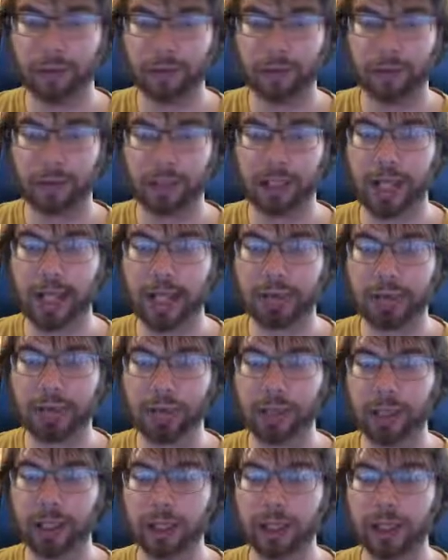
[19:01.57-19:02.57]
Tyrant
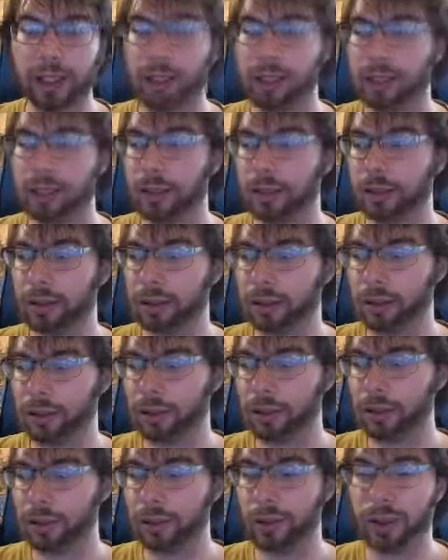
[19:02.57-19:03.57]
Wing
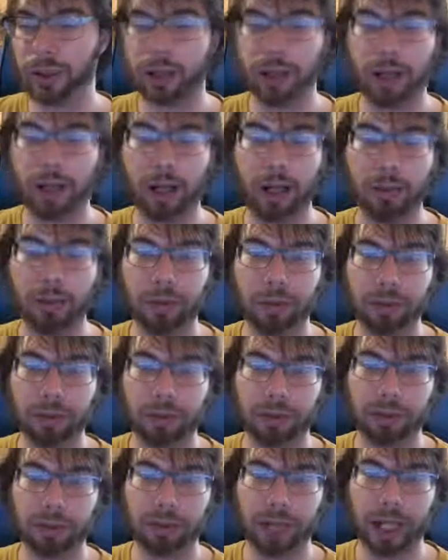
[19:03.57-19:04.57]
to combo
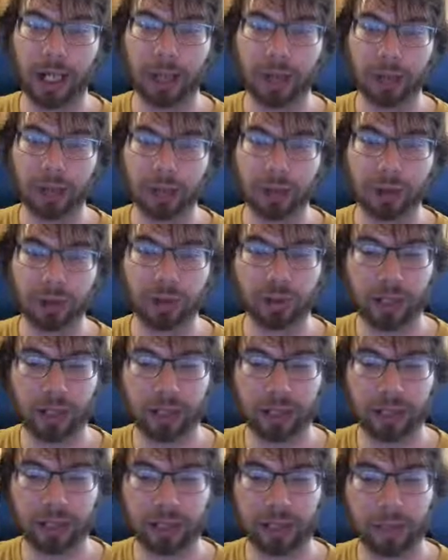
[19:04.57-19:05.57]
into Tyrant Burst
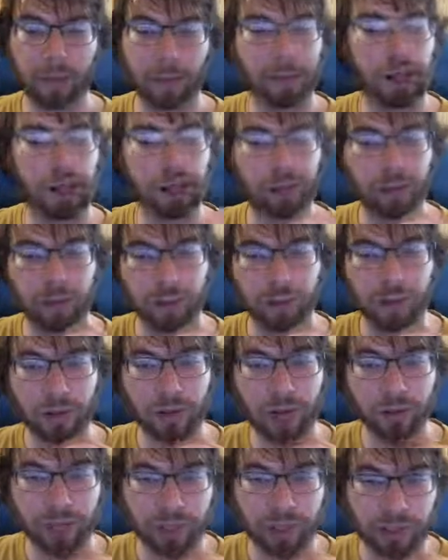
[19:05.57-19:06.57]
Dragon. I'm not sure
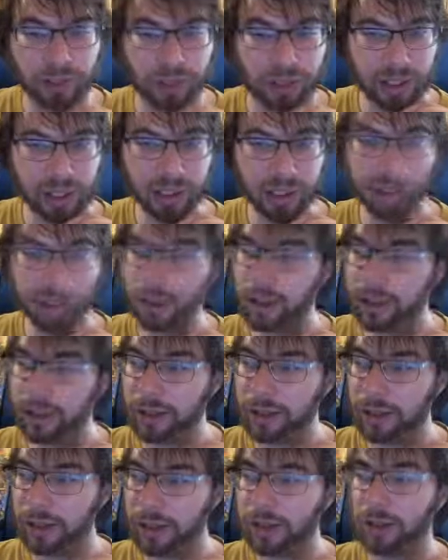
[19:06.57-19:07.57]
if this is any good
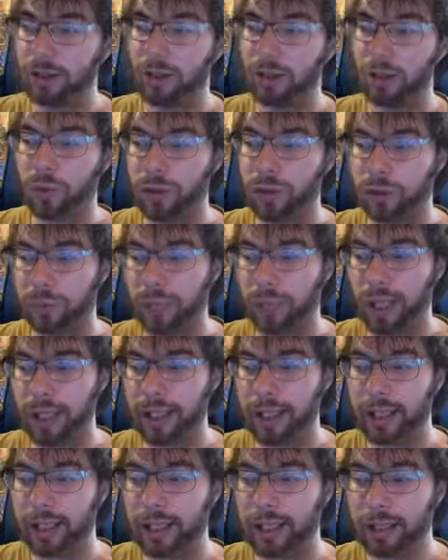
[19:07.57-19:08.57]
or worth
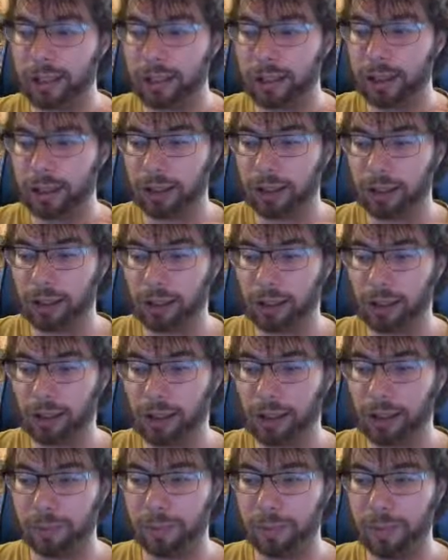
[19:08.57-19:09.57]
playing.
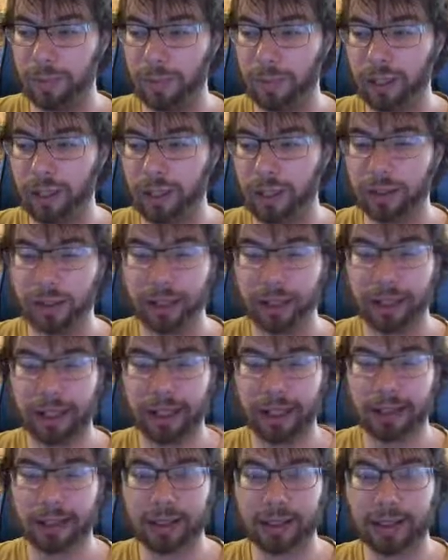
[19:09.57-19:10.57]
The big one
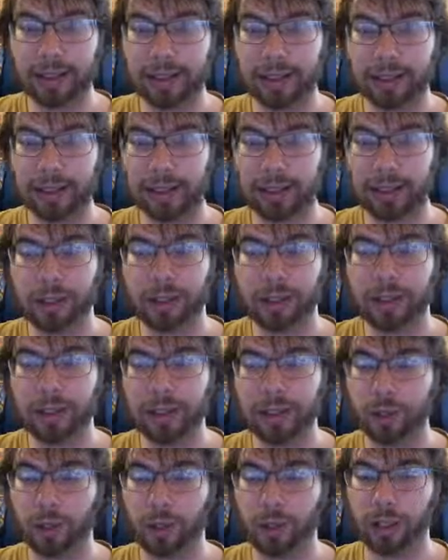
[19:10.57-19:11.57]
that this summoned
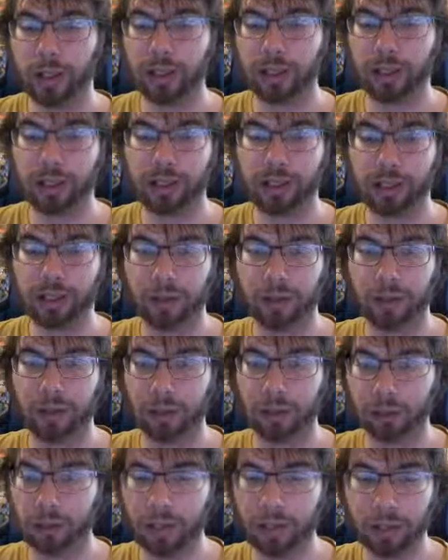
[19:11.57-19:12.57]
was
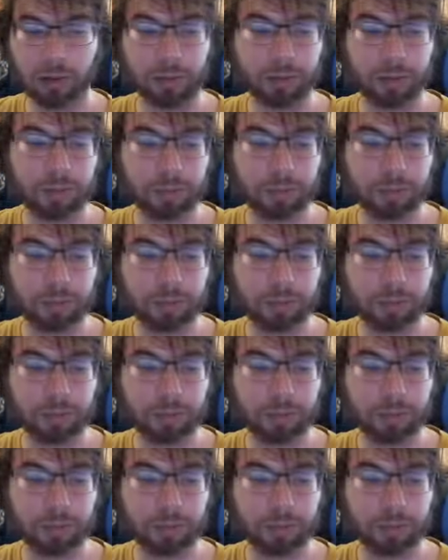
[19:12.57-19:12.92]
a Mirror